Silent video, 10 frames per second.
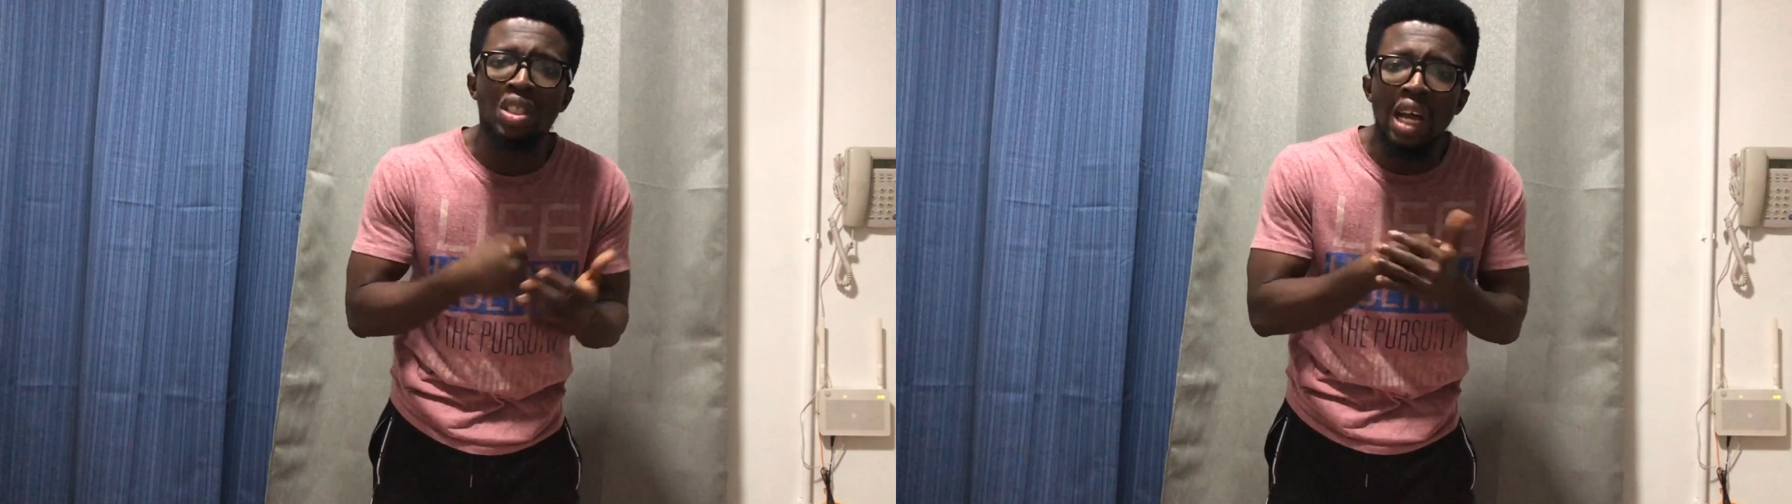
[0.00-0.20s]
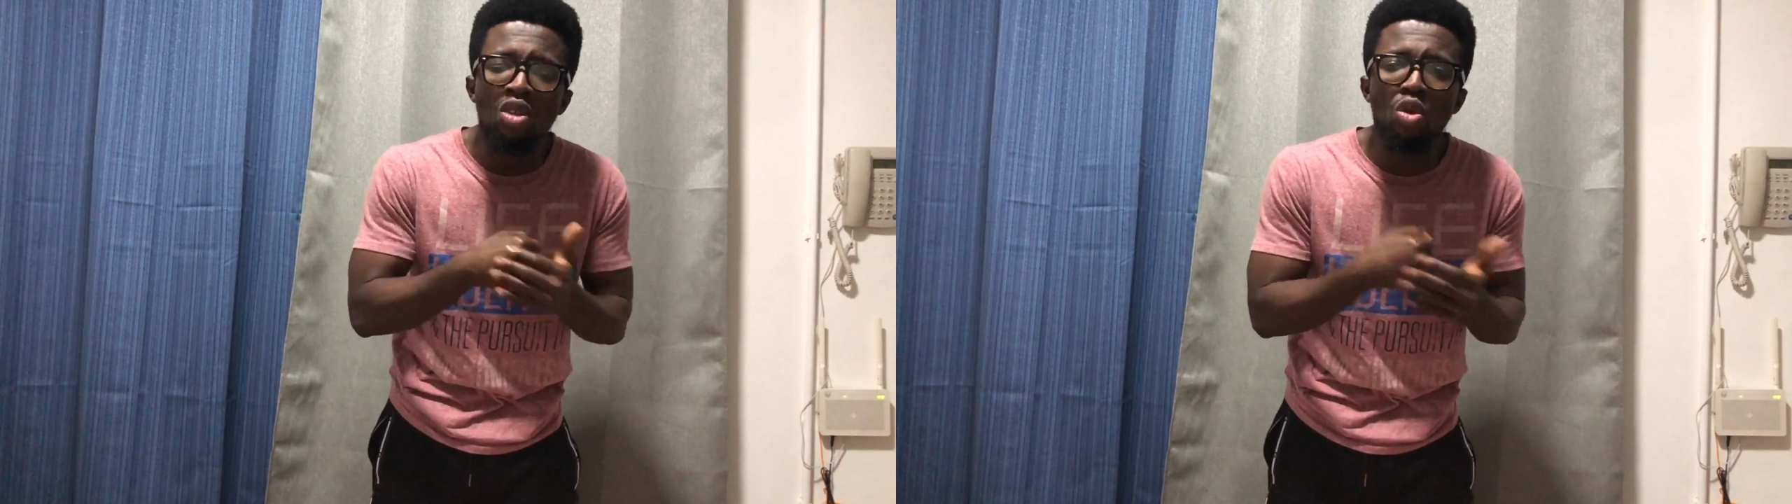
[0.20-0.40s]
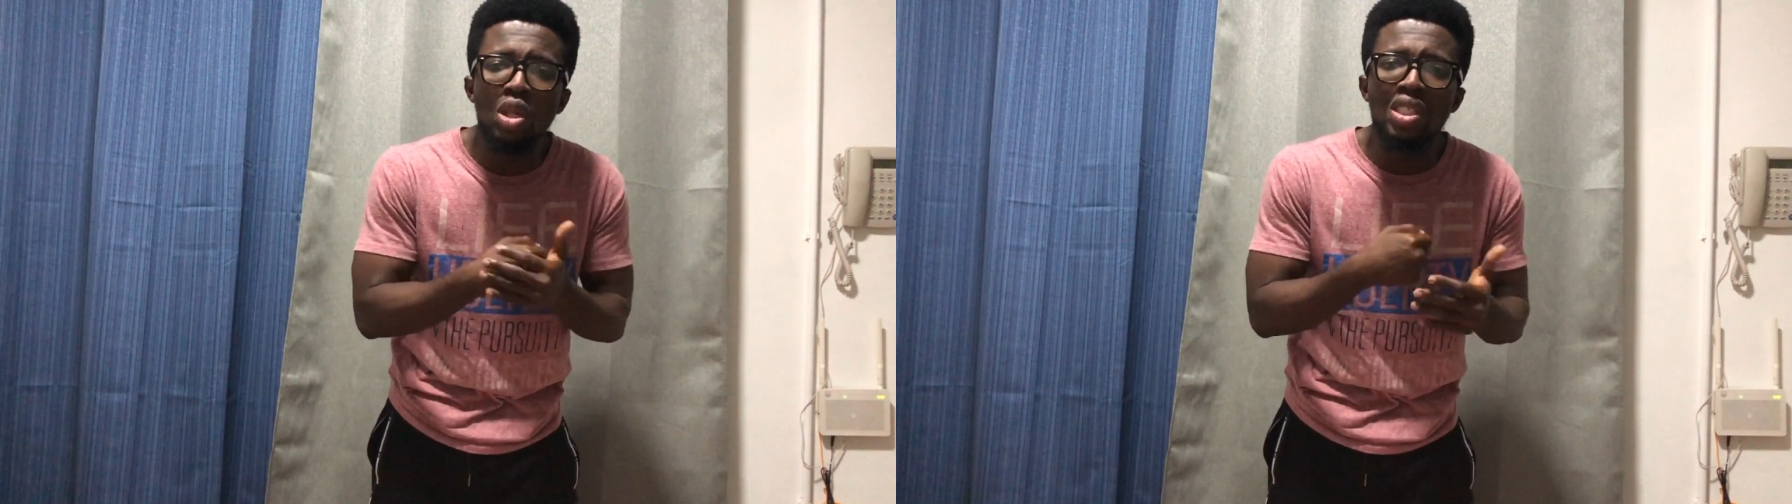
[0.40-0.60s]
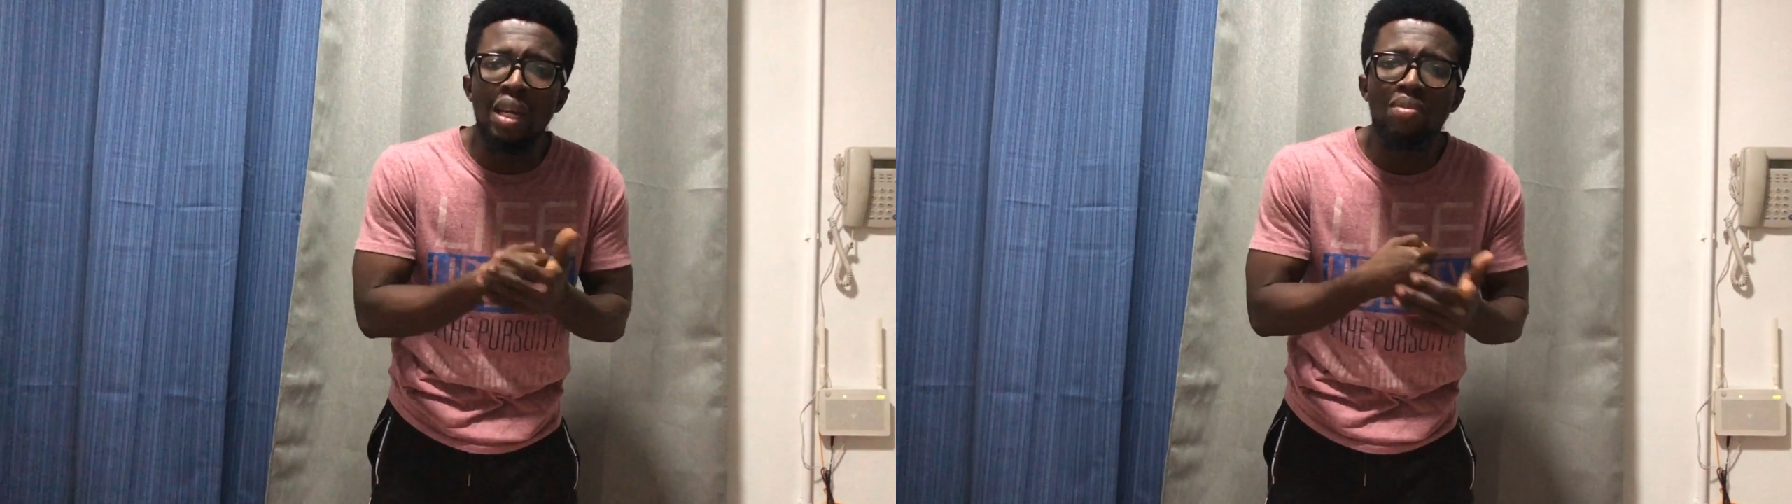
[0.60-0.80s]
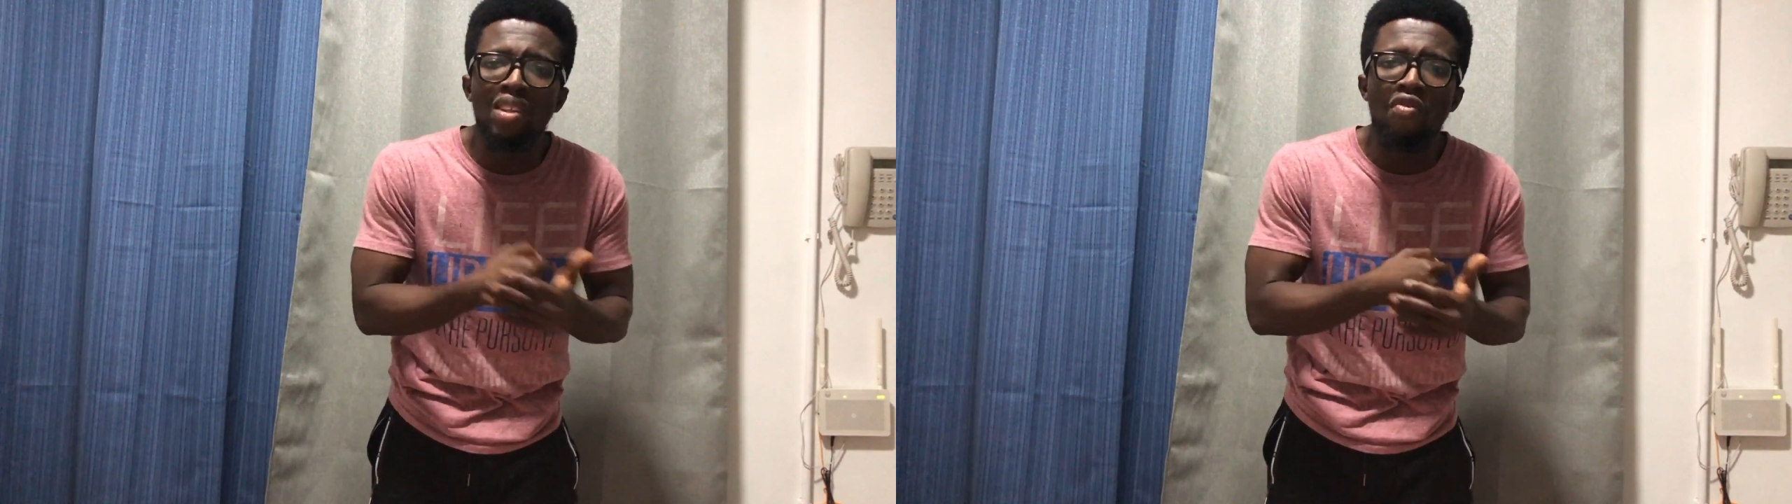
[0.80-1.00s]
Start doing
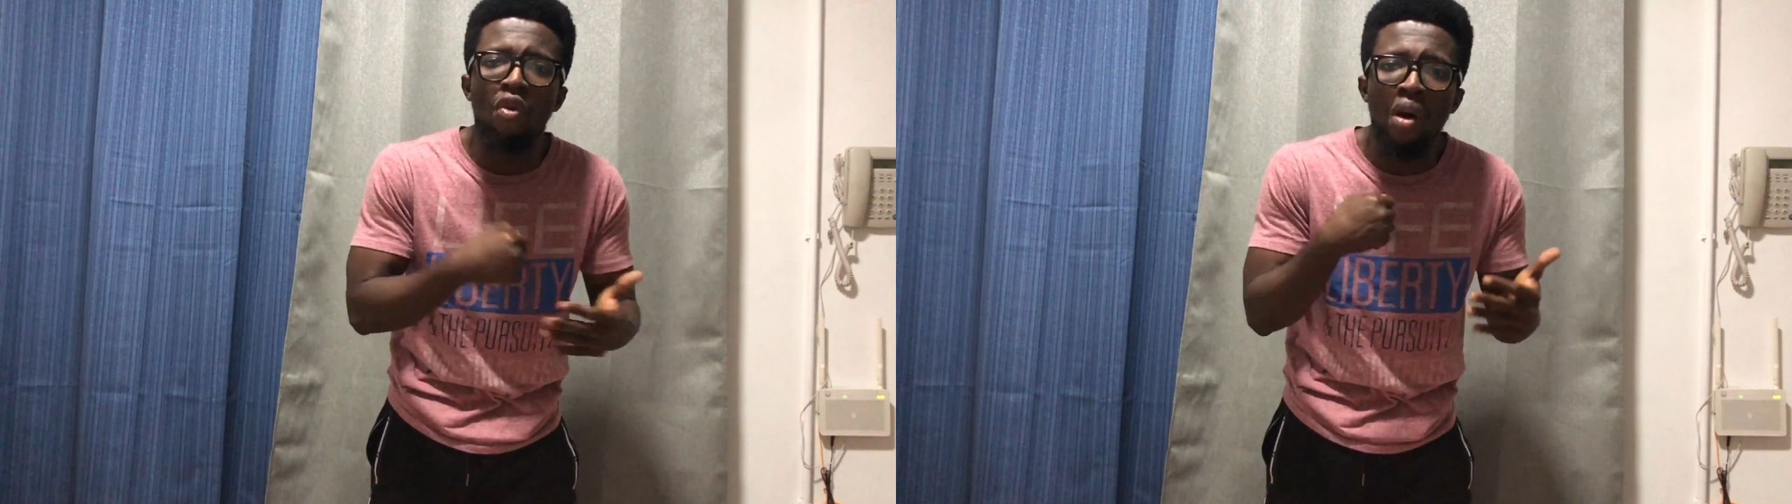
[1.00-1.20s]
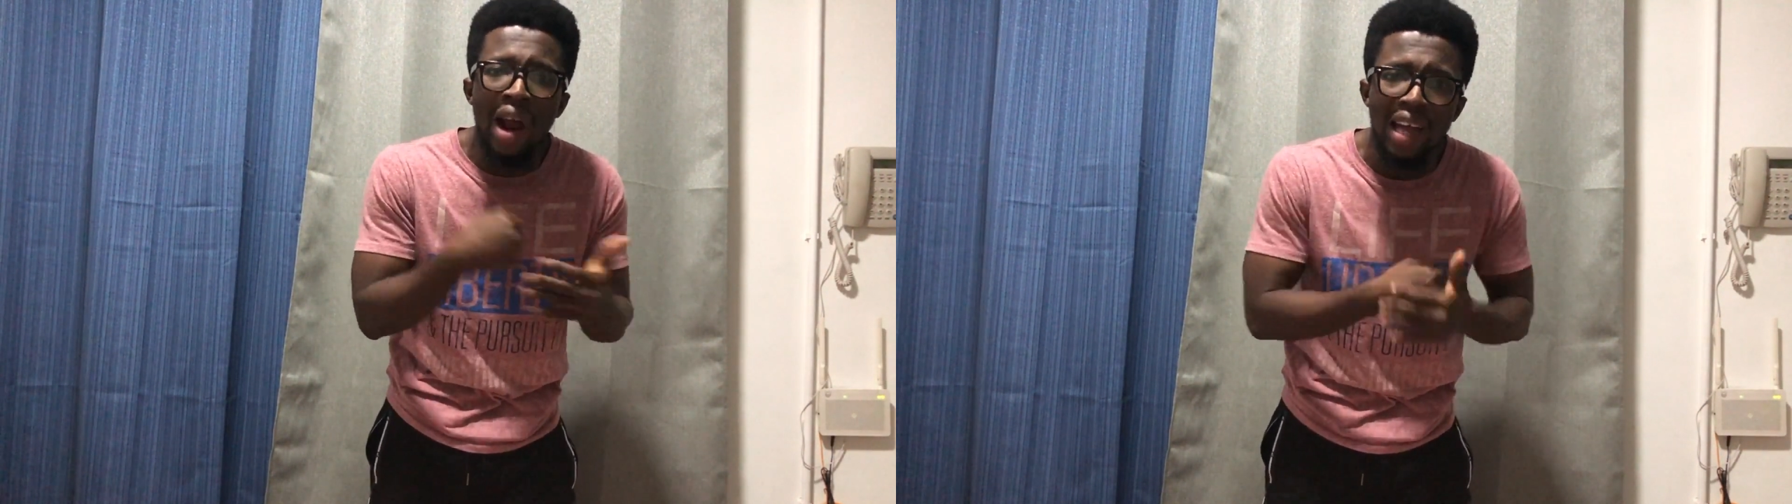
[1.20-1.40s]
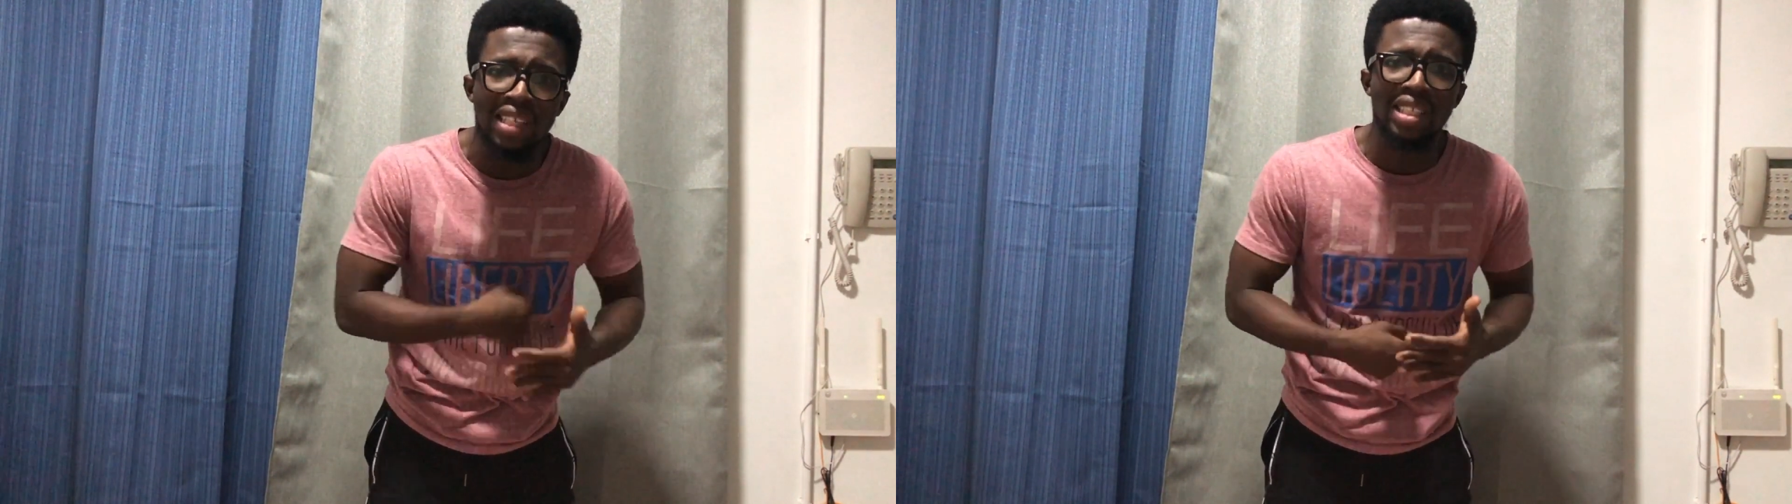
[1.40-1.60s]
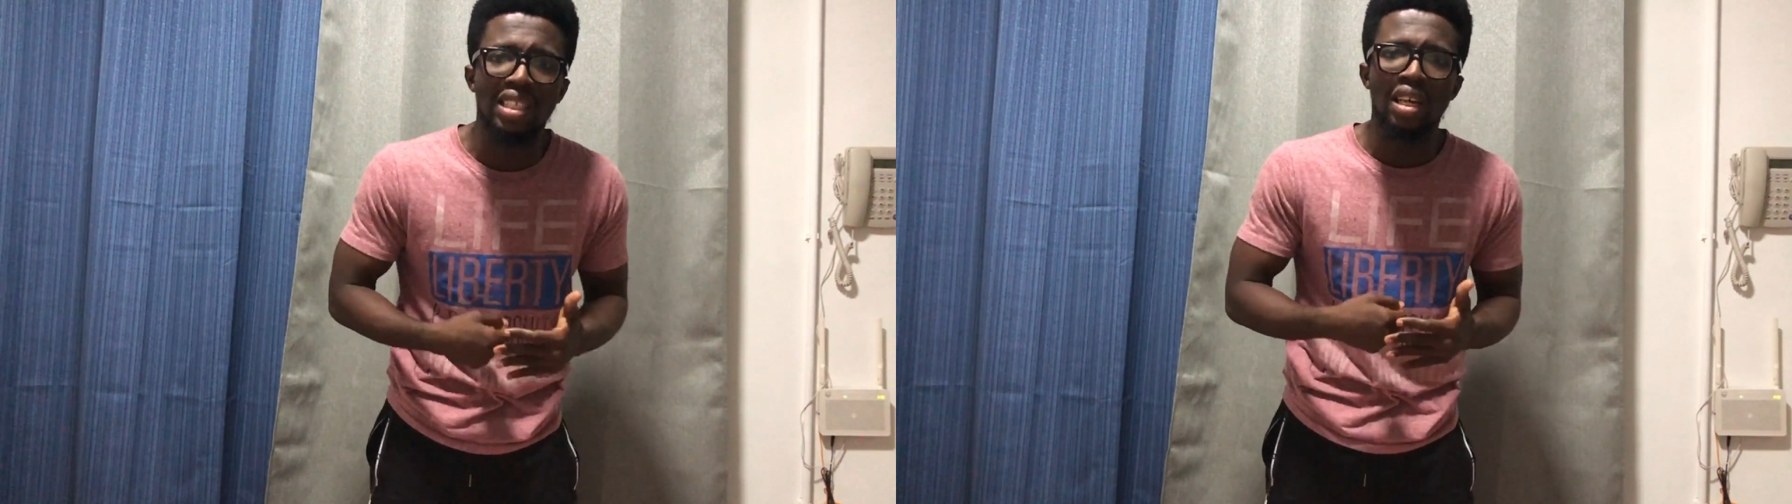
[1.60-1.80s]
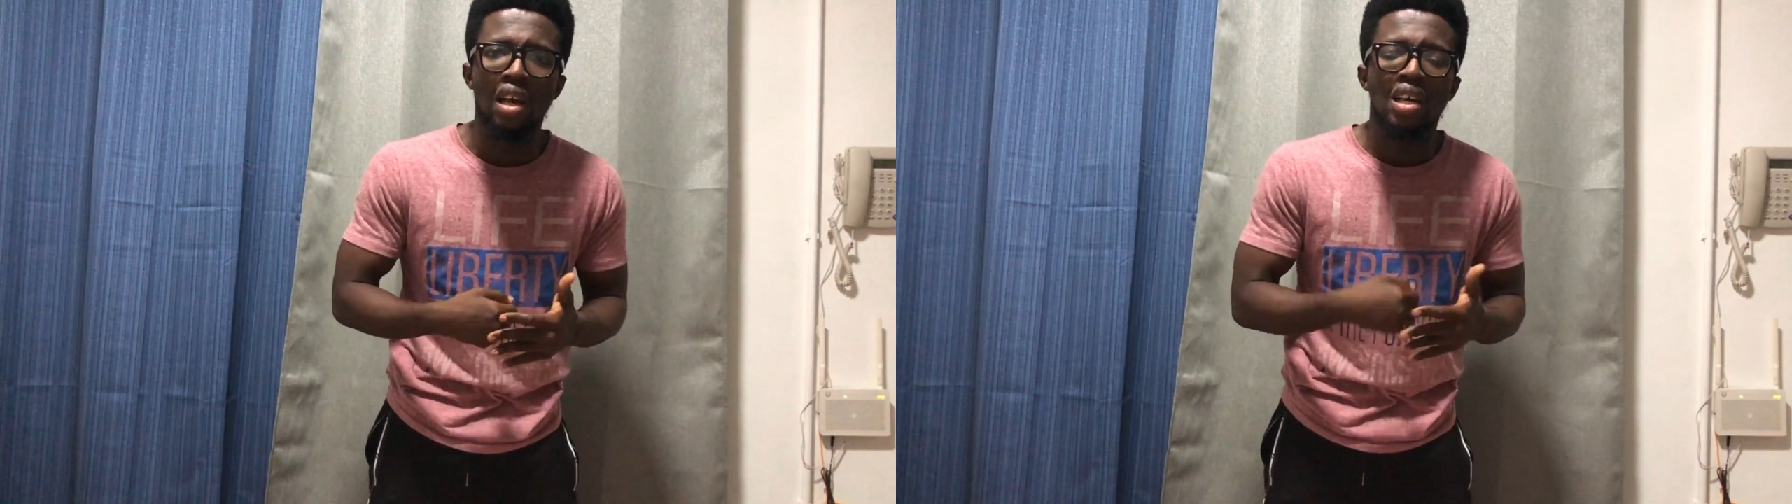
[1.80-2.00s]
something for us.